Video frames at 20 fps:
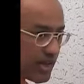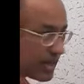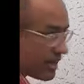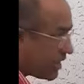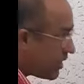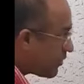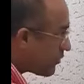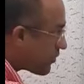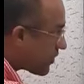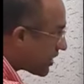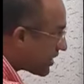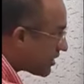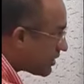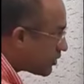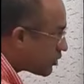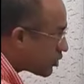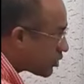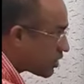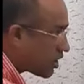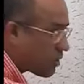an
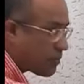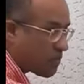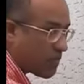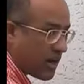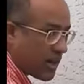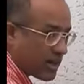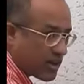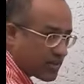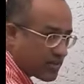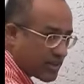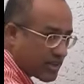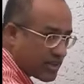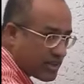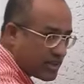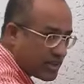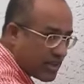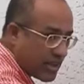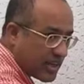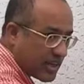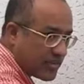infratentorial part of the
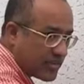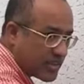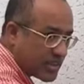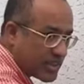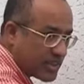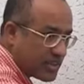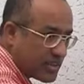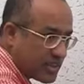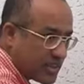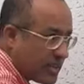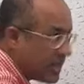cranial cavity,